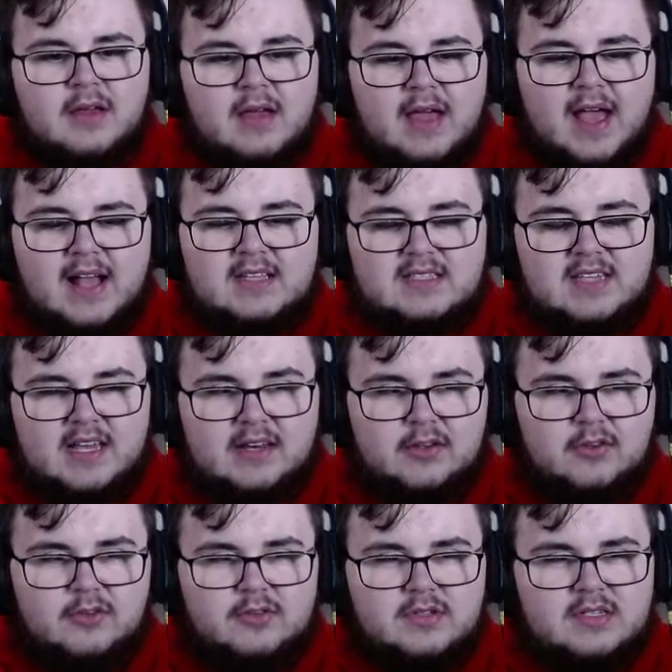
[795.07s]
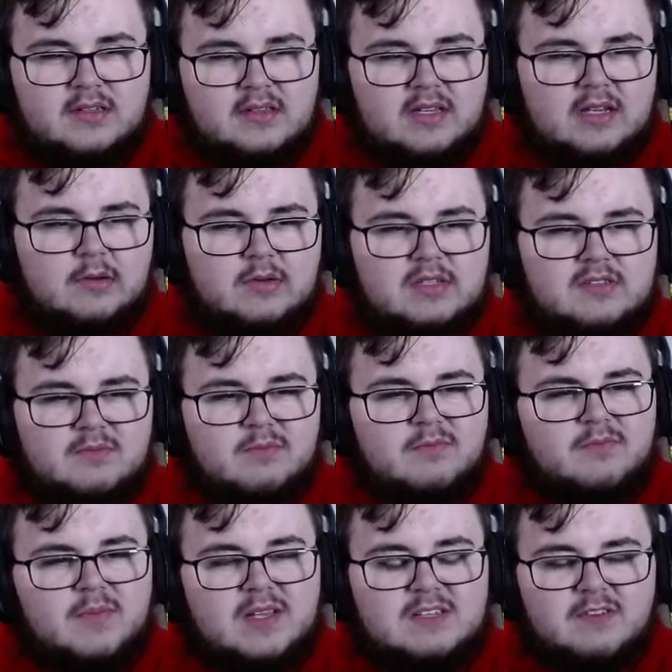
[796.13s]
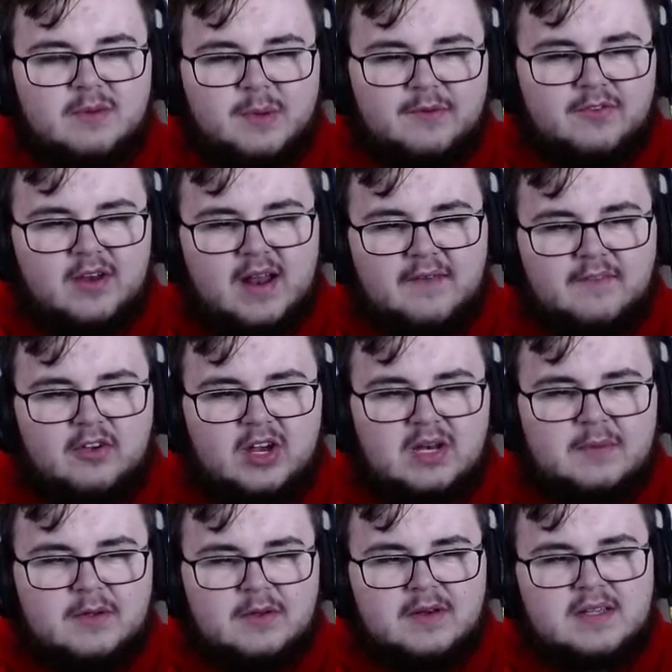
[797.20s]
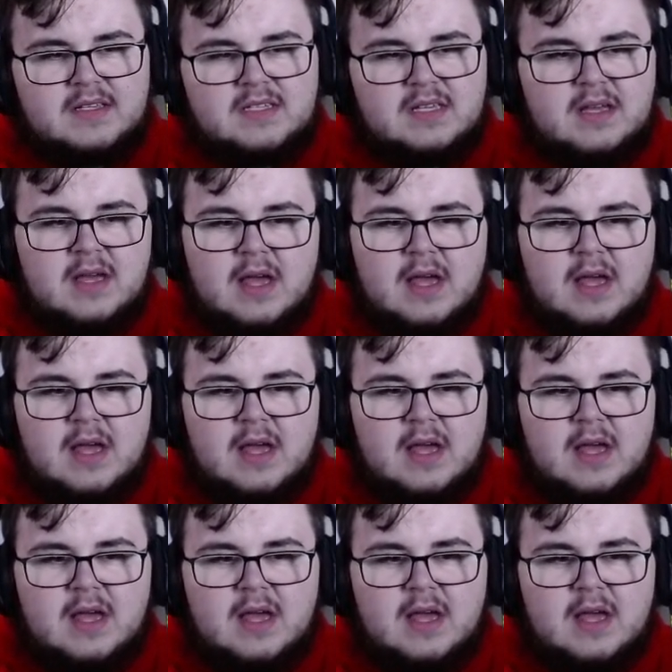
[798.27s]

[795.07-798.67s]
At Zangoose, he always makes fun of me for not having ground immunities,